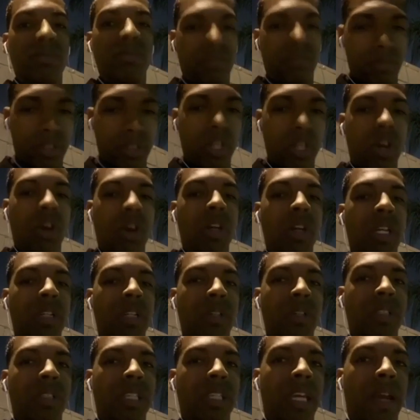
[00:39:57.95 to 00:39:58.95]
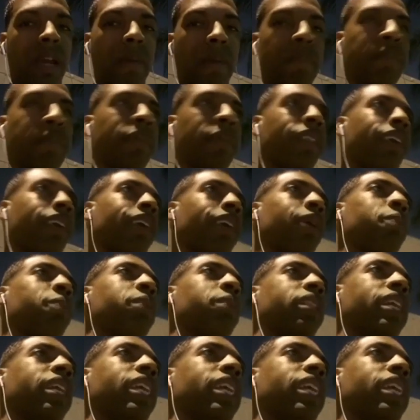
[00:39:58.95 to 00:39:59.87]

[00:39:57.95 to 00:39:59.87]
y'all understand. But the enemy